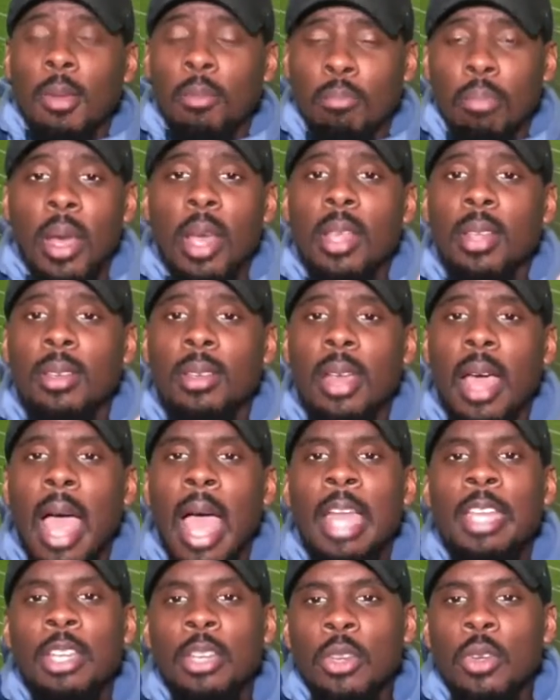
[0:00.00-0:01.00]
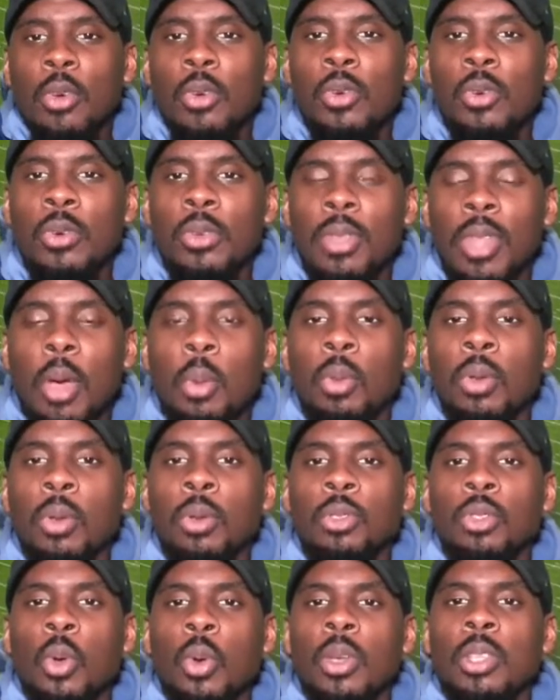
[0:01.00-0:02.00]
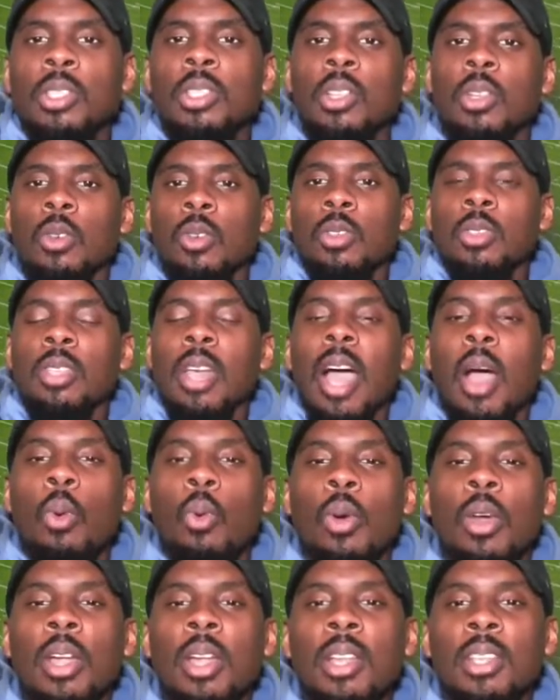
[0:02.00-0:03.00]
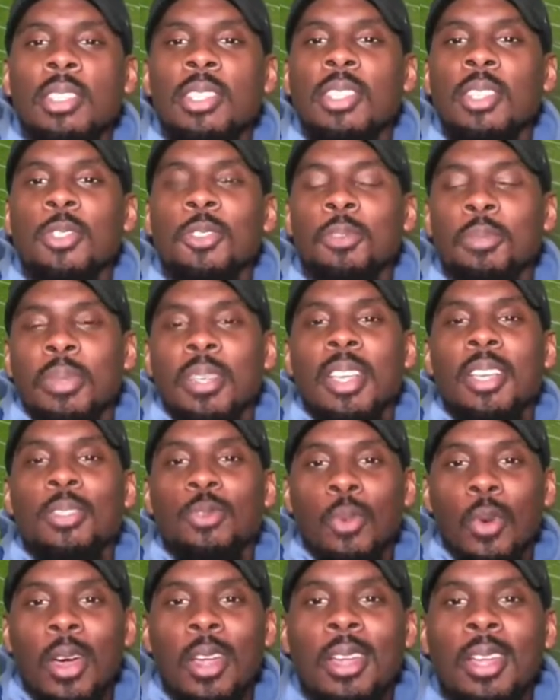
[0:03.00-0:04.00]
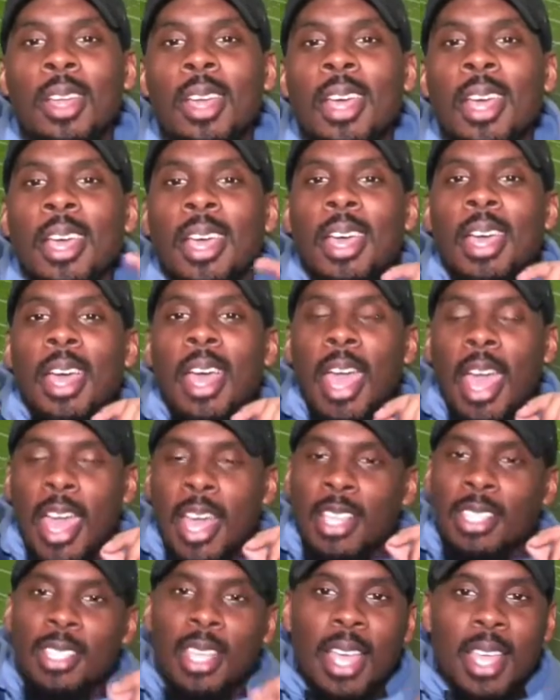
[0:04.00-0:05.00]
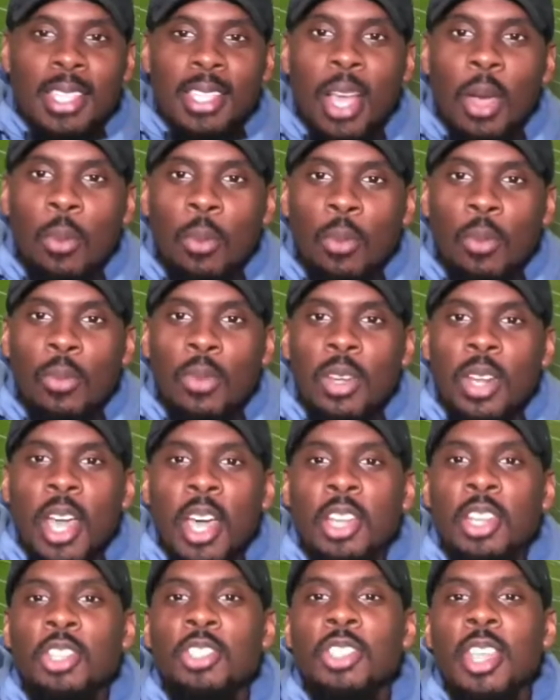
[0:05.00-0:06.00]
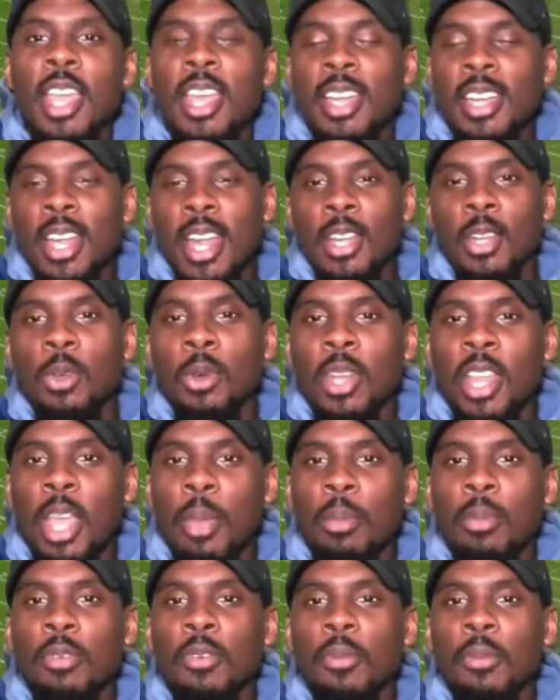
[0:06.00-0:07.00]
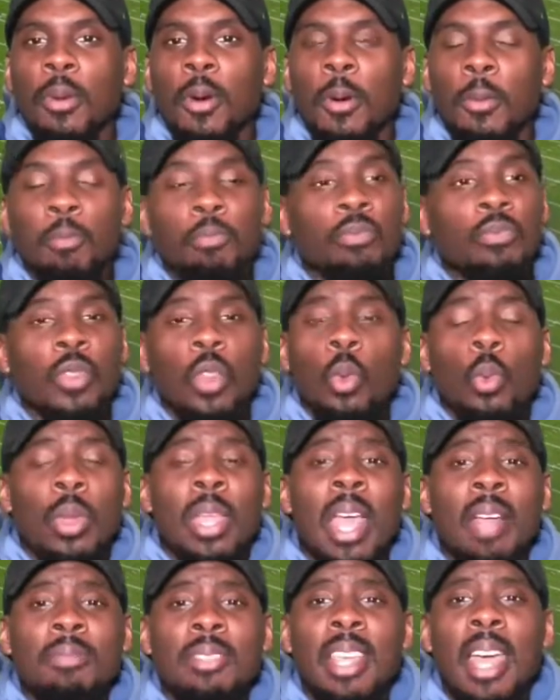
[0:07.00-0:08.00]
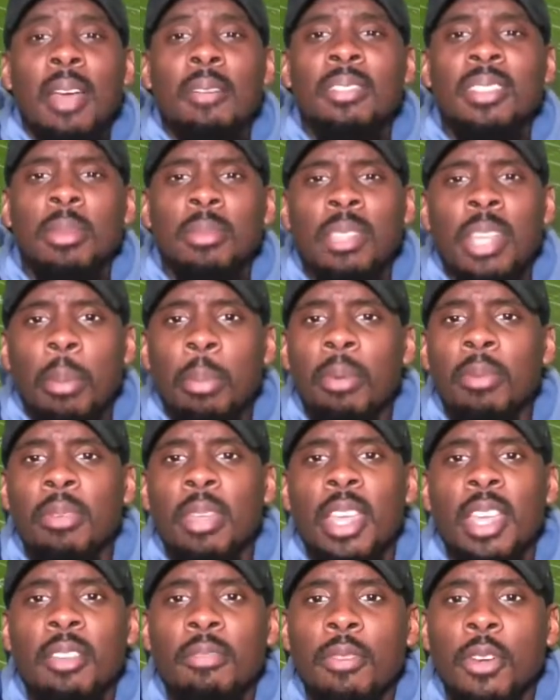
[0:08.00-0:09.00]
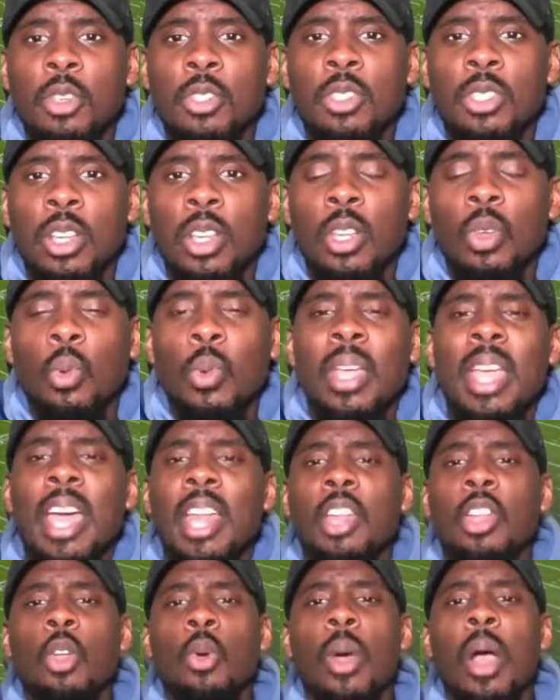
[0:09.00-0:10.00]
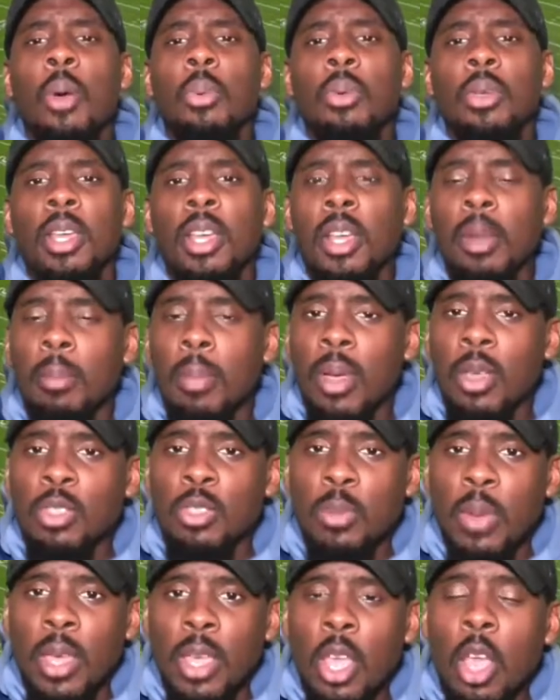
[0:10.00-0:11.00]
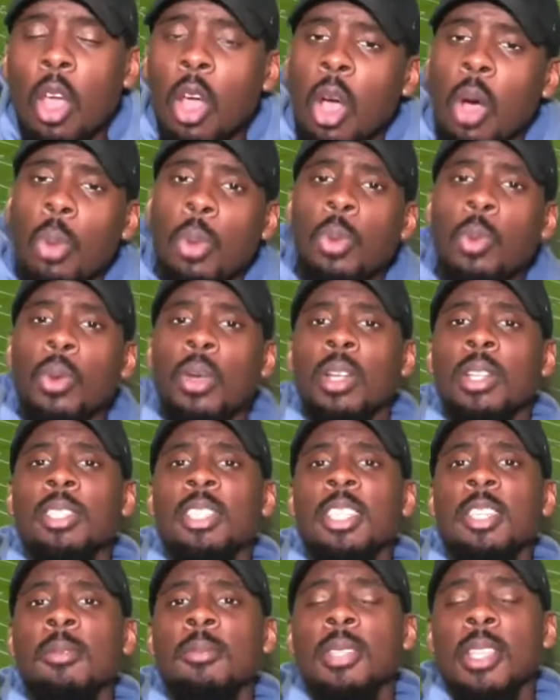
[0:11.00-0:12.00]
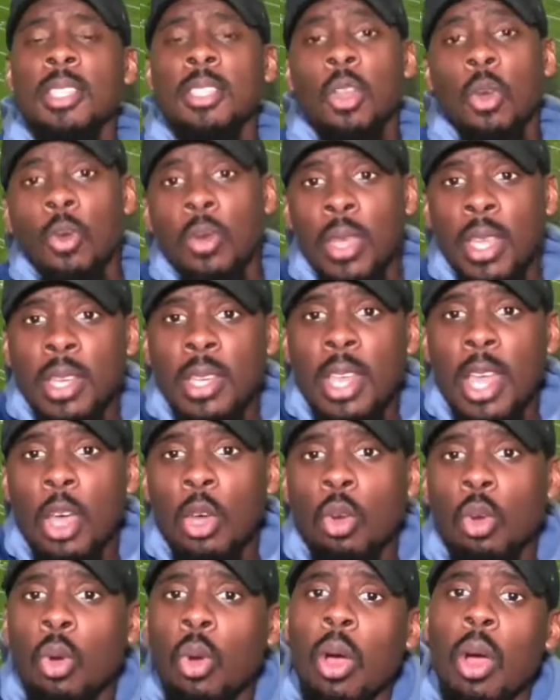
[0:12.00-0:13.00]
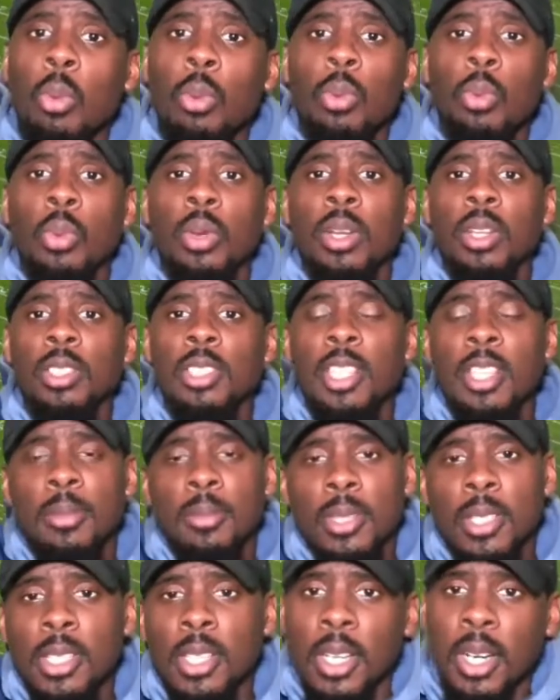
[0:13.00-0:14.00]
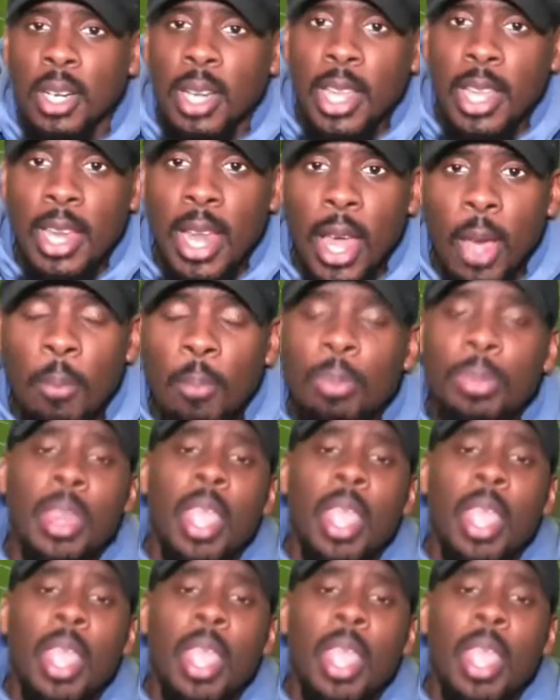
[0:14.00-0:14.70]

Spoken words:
But I knew that we was going to lose. I wanted us to lose because, one, as I understand and I know the game of football, we have to have some type of adversity. We got to know how we're going to bounce back. Are we one of the teams that's going to get down, or are we one of the teams that's going to lay down?